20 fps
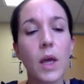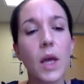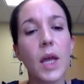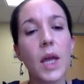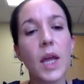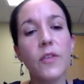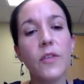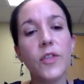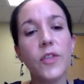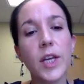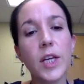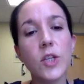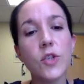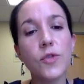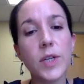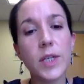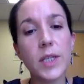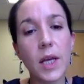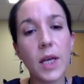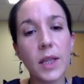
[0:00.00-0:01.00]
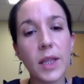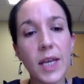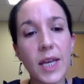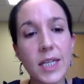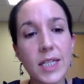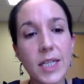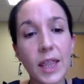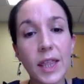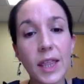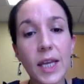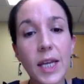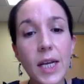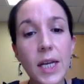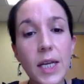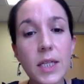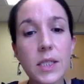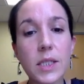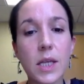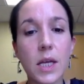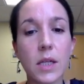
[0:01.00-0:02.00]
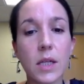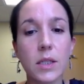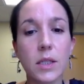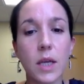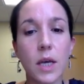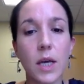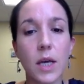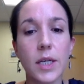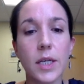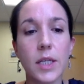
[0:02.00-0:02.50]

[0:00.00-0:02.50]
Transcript: If the injury is on the endothelial cell side,